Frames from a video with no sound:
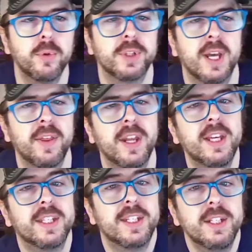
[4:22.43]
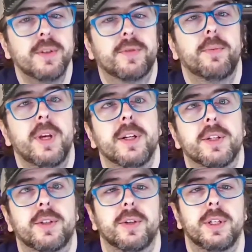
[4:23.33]
People say that he steals from the
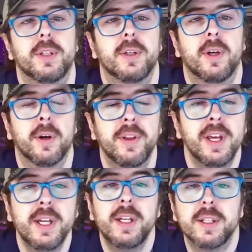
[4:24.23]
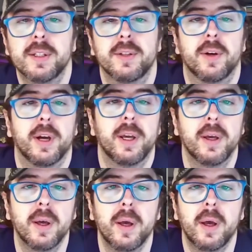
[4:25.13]
indies.
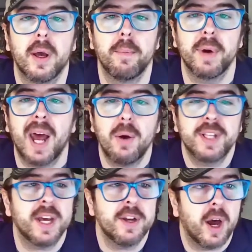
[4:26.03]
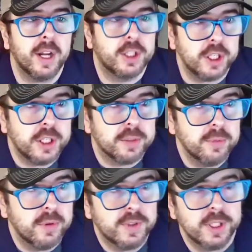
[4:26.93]
But how is that not a
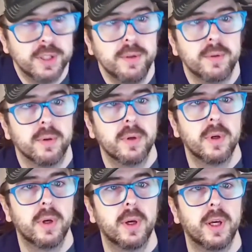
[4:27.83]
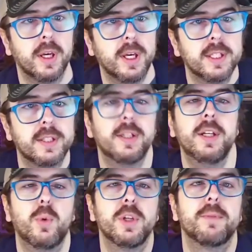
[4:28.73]
genius move to do? He
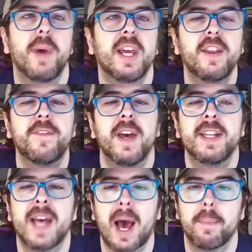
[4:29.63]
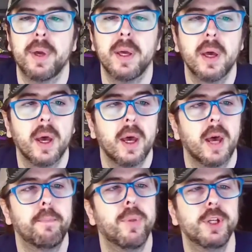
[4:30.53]
sees what is making the fans happy
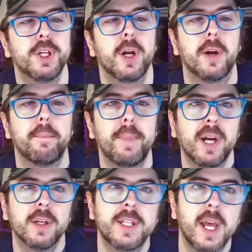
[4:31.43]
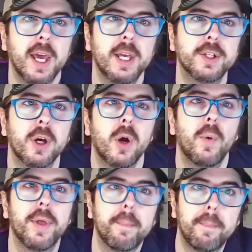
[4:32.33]
and puts it on a bigger stage
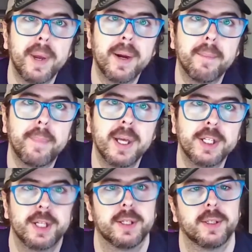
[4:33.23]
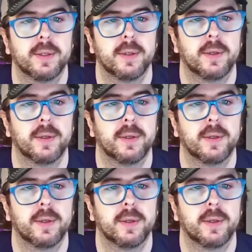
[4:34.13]
with a bigger budget.